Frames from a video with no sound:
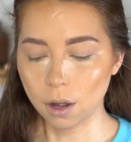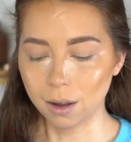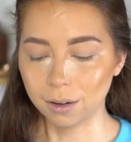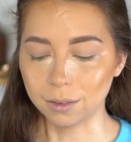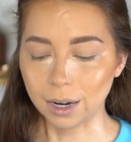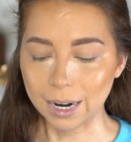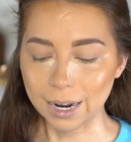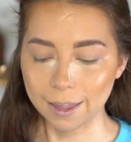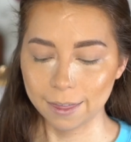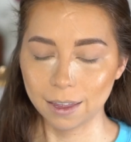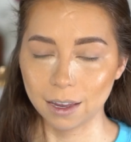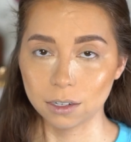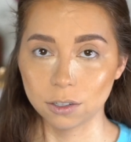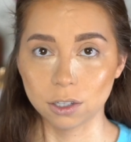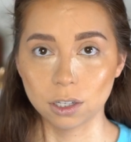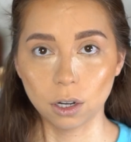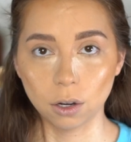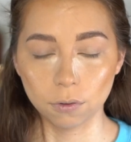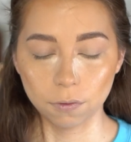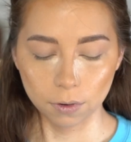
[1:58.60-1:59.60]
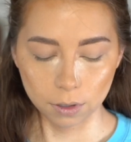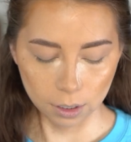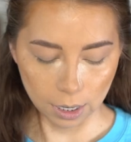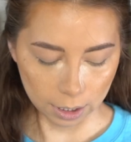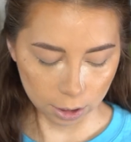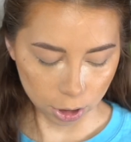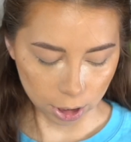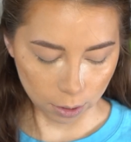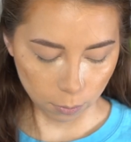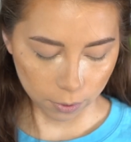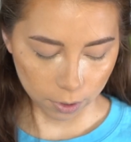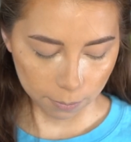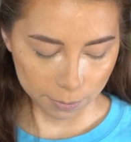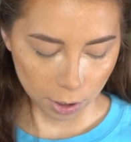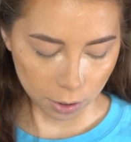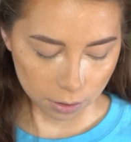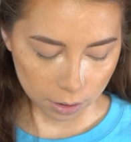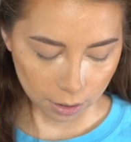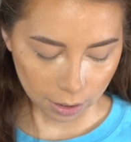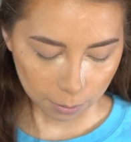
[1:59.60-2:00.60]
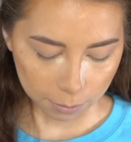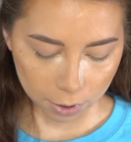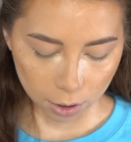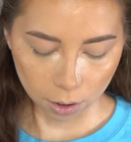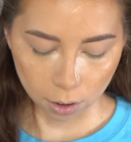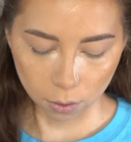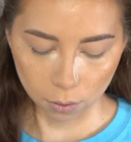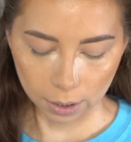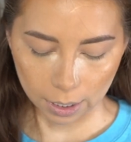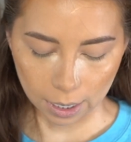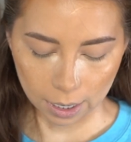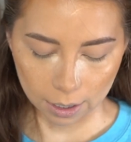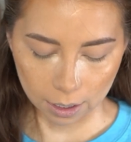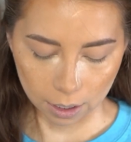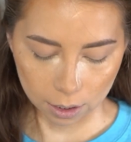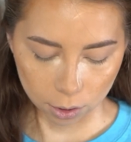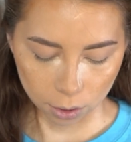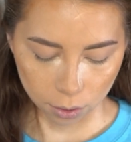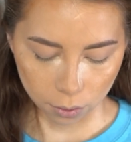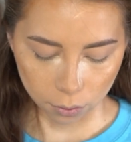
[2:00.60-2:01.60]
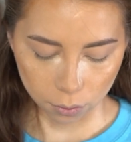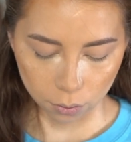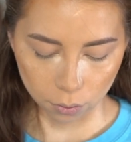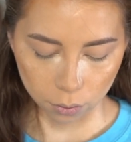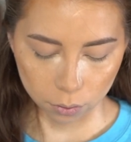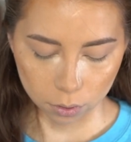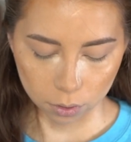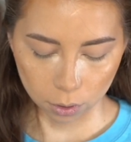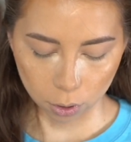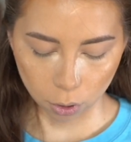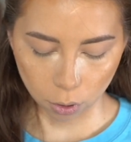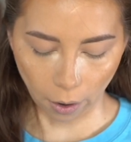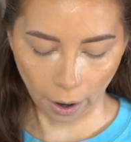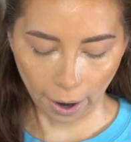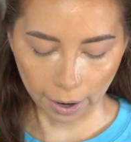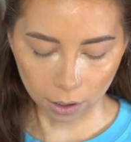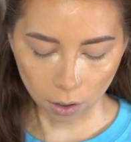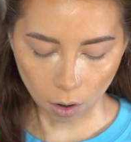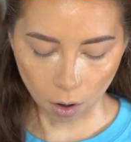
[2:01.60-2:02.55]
All right, and then so for the next shade we're going to be using, I'm going to go ahead and use Crack